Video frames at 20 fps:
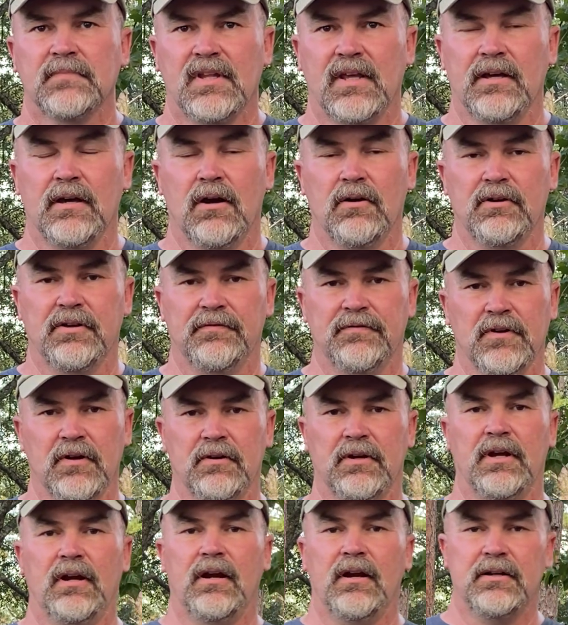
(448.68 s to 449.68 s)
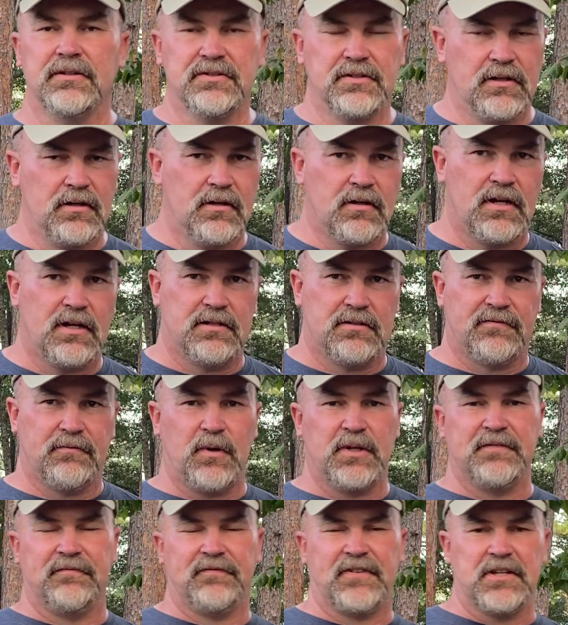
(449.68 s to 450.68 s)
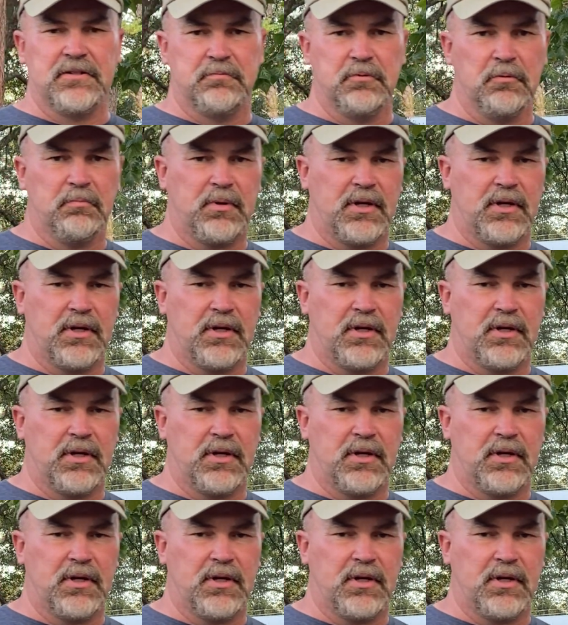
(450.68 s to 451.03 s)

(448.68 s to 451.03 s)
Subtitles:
Yeah, Okefeenokee Heritage Center has a Facebook